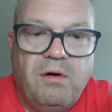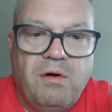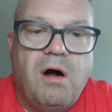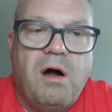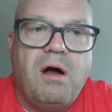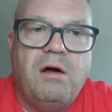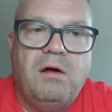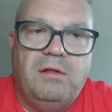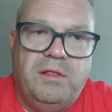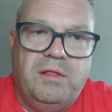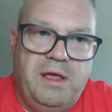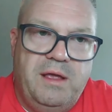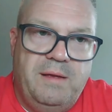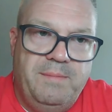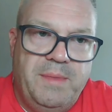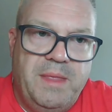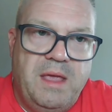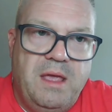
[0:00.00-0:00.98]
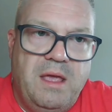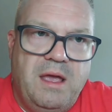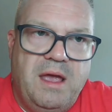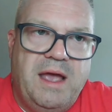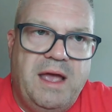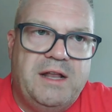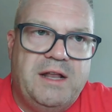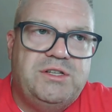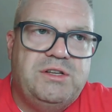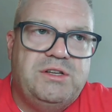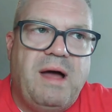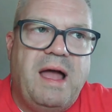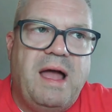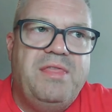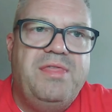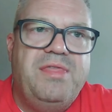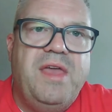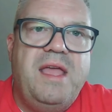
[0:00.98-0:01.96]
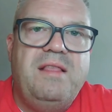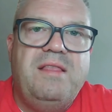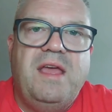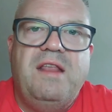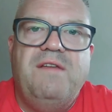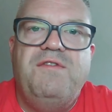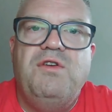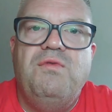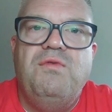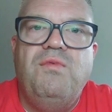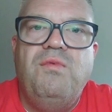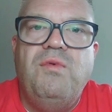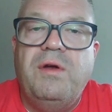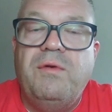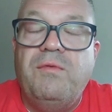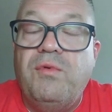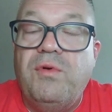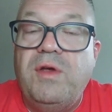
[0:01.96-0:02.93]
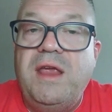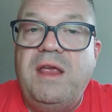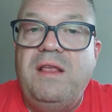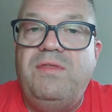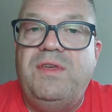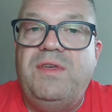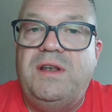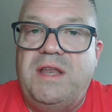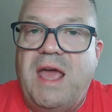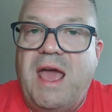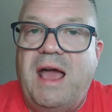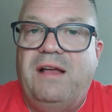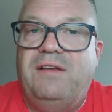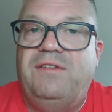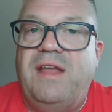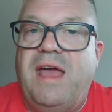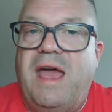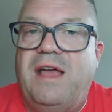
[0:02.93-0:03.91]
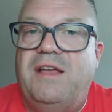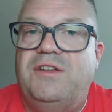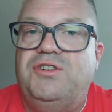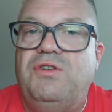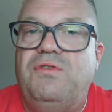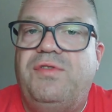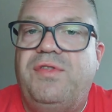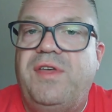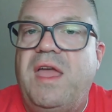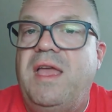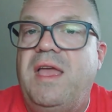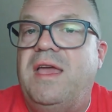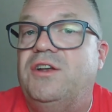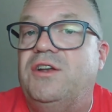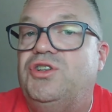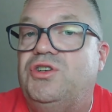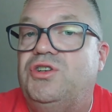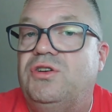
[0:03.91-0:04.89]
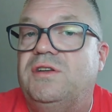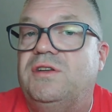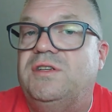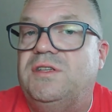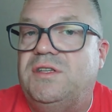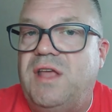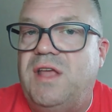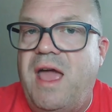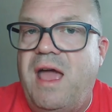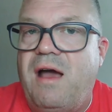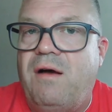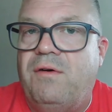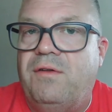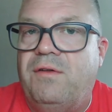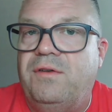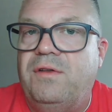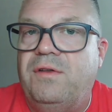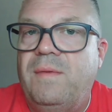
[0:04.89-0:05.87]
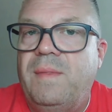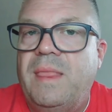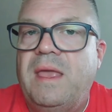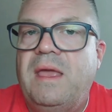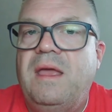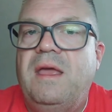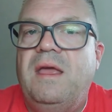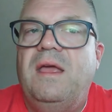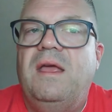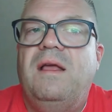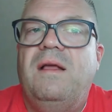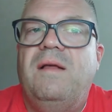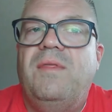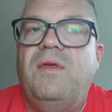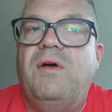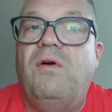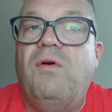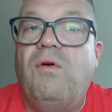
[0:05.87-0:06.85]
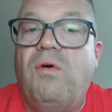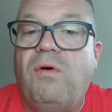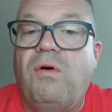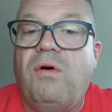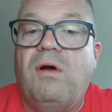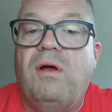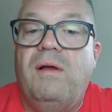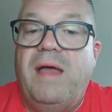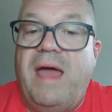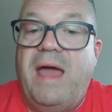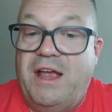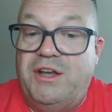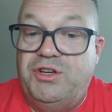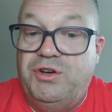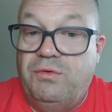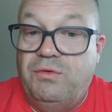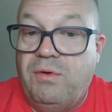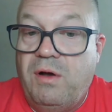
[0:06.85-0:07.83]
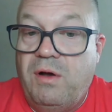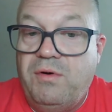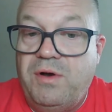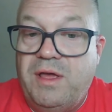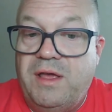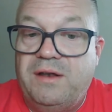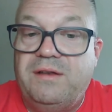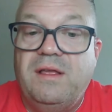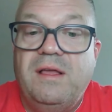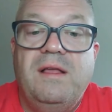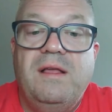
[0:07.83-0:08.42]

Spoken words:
orally. And so I think that if you would read the text as you think it should sound or as you wrote it,